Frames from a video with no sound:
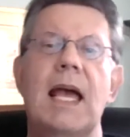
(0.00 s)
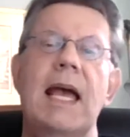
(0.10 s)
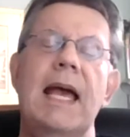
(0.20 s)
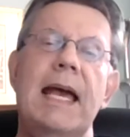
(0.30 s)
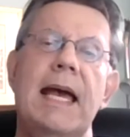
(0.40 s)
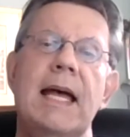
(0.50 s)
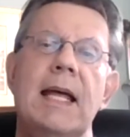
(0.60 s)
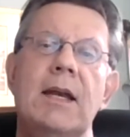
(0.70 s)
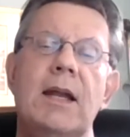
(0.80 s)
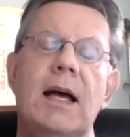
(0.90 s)

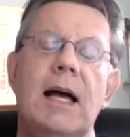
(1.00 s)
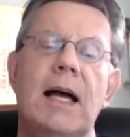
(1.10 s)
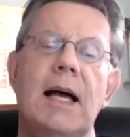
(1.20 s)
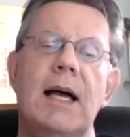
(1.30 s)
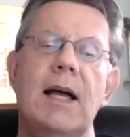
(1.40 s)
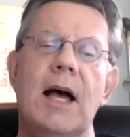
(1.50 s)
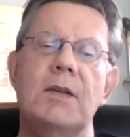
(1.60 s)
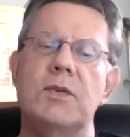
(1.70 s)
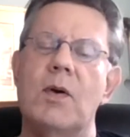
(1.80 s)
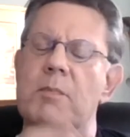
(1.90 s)
And
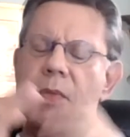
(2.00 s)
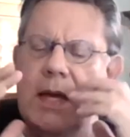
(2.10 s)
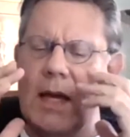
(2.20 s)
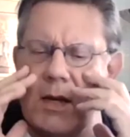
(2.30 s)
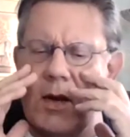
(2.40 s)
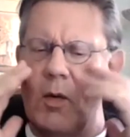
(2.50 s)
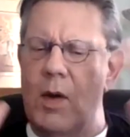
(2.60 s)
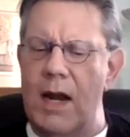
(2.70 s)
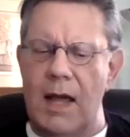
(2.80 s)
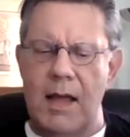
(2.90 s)
so I'm thinking, you know
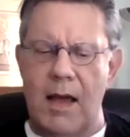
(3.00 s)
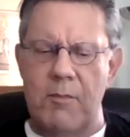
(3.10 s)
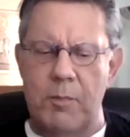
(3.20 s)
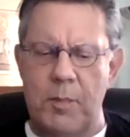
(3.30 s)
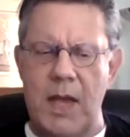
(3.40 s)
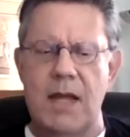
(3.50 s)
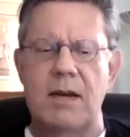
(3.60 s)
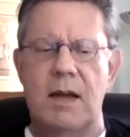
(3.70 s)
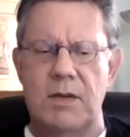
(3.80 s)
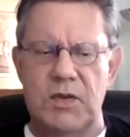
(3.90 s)
what? I've
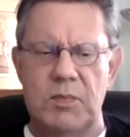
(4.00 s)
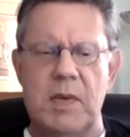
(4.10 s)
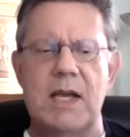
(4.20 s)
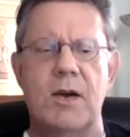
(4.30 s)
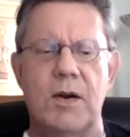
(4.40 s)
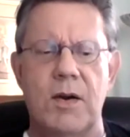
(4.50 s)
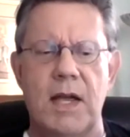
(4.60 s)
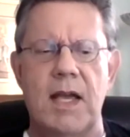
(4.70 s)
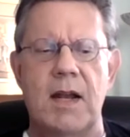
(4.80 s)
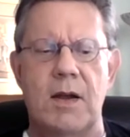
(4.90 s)
been a speaker
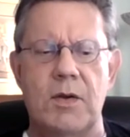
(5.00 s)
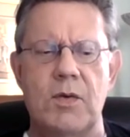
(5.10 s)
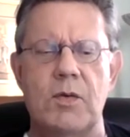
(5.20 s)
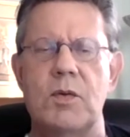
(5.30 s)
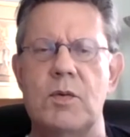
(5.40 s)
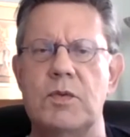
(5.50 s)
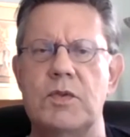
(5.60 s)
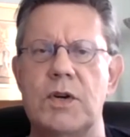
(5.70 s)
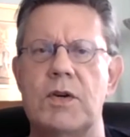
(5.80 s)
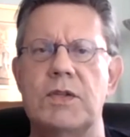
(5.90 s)
in a UU
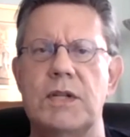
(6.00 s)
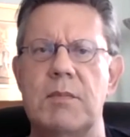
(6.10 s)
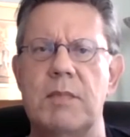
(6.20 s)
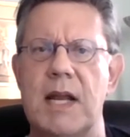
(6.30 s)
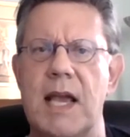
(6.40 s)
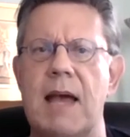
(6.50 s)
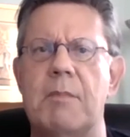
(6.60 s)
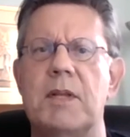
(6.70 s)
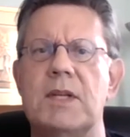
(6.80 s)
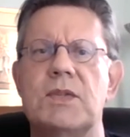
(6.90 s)
church in
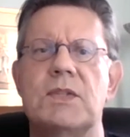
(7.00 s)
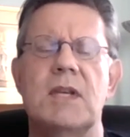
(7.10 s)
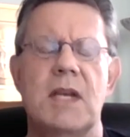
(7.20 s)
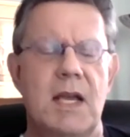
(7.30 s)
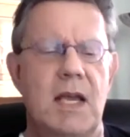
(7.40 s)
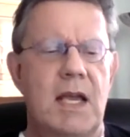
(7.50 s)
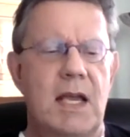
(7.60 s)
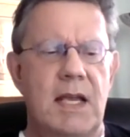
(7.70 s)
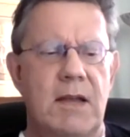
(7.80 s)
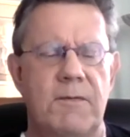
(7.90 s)
Minneapolis,
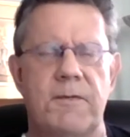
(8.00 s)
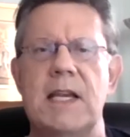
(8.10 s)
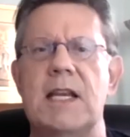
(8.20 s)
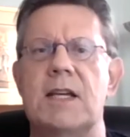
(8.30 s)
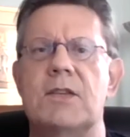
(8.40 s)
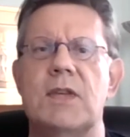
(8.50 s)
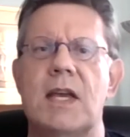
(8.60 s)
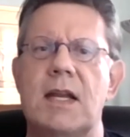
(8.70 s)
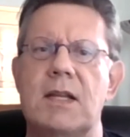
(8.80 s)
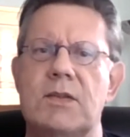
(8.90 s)
in Phoenix,
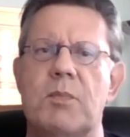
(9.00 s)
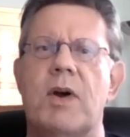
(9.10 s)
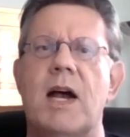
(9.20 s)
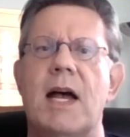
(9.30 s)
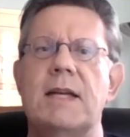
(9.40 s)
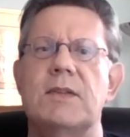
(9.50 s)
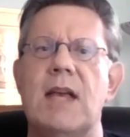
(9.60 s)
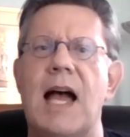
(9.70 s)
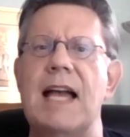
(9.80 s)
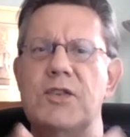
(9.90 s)
and in Surprise.
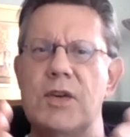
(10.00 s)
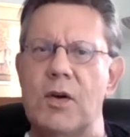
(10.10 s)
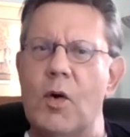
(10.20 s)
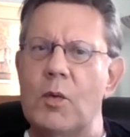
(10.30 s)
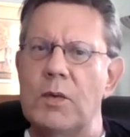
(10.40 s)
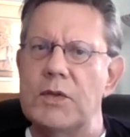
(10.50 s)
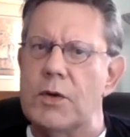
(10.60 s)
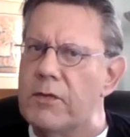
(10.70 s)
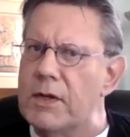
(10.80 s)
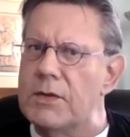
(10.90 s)
I should go to a
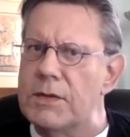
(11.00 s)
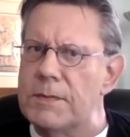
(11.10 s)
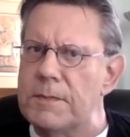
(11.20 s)
service.